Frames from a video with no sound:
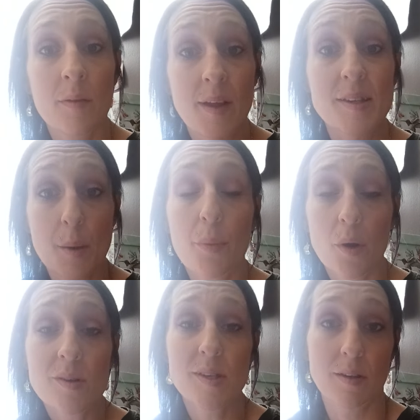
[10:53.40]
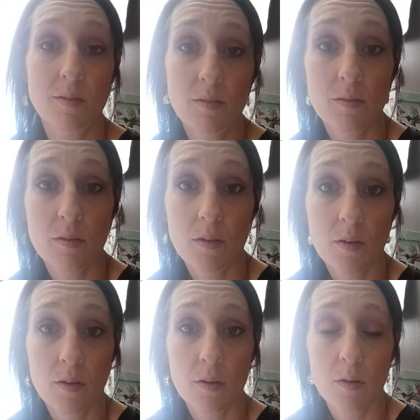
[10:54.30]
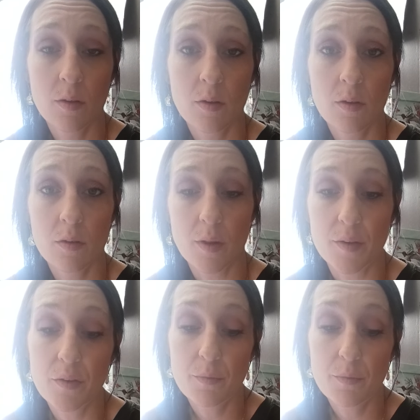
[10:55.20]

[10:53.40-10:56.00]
that's a person that